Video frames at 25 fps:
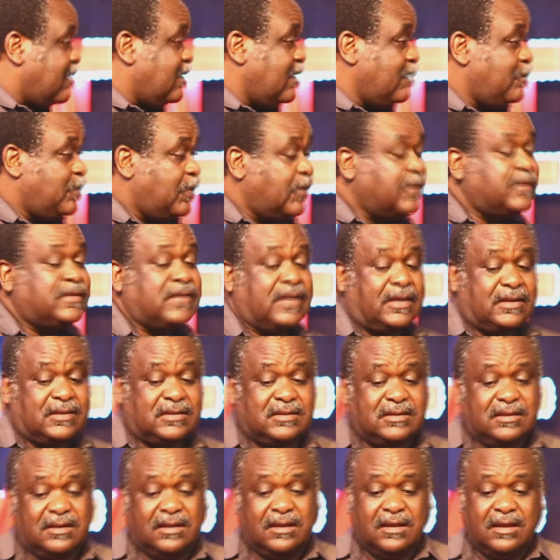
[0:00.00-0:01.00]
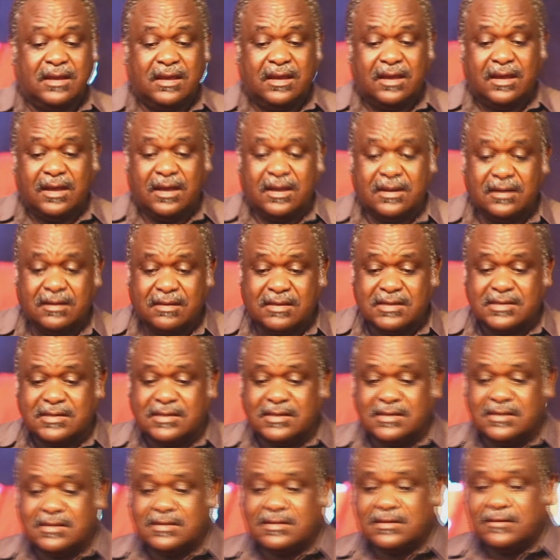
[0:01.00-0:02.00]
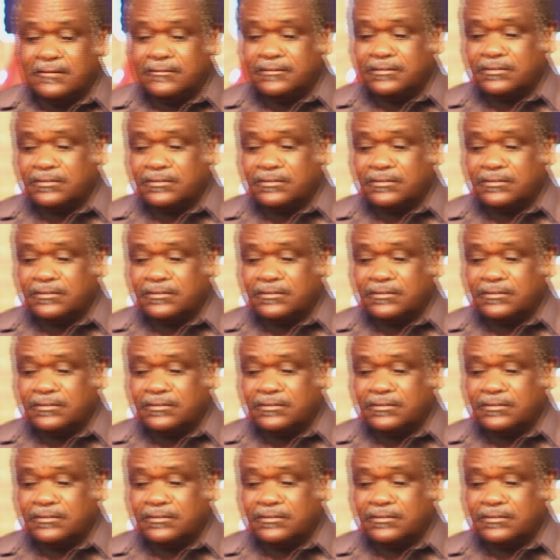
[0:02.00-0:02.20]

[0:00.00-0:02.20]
important, and this is